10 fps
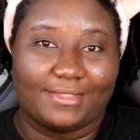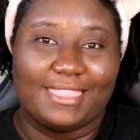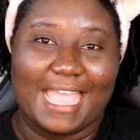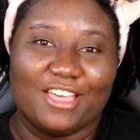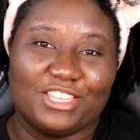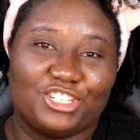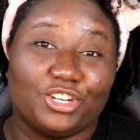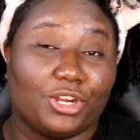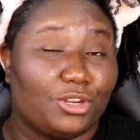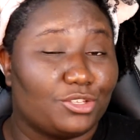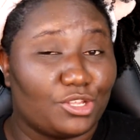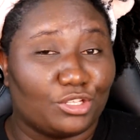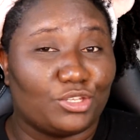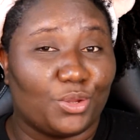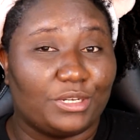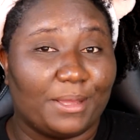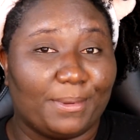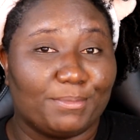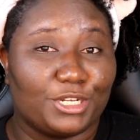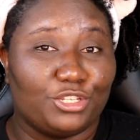Now that your girl's all toned up,
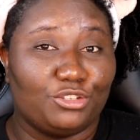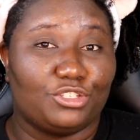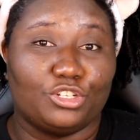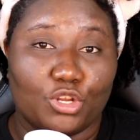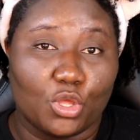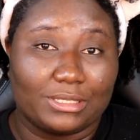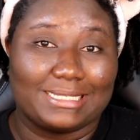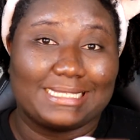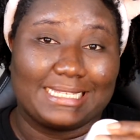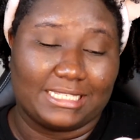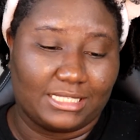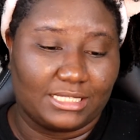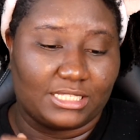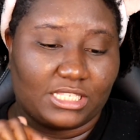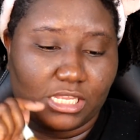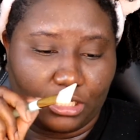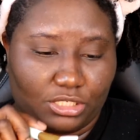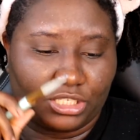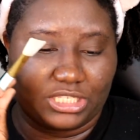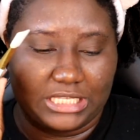I'm gonna use the Nola Skin
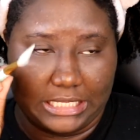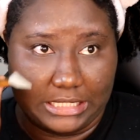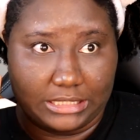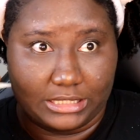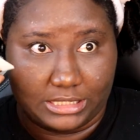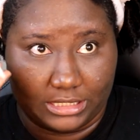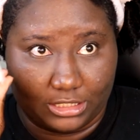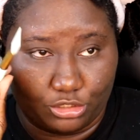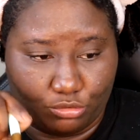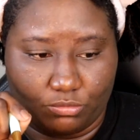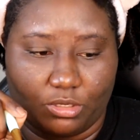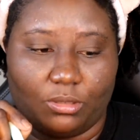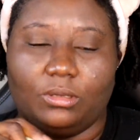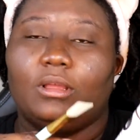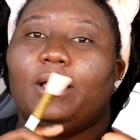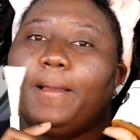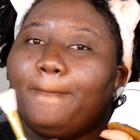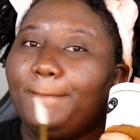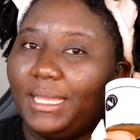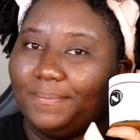Sensual
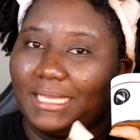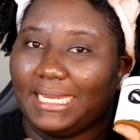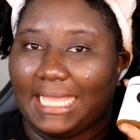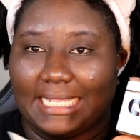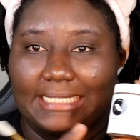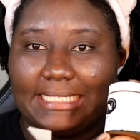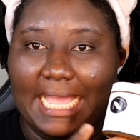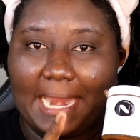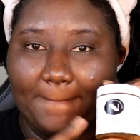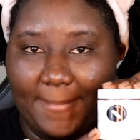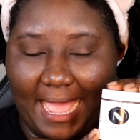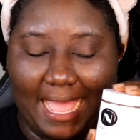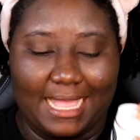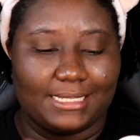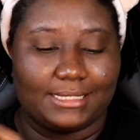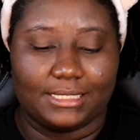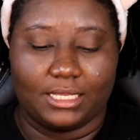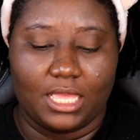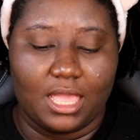Pumpkin Enzyme Mask.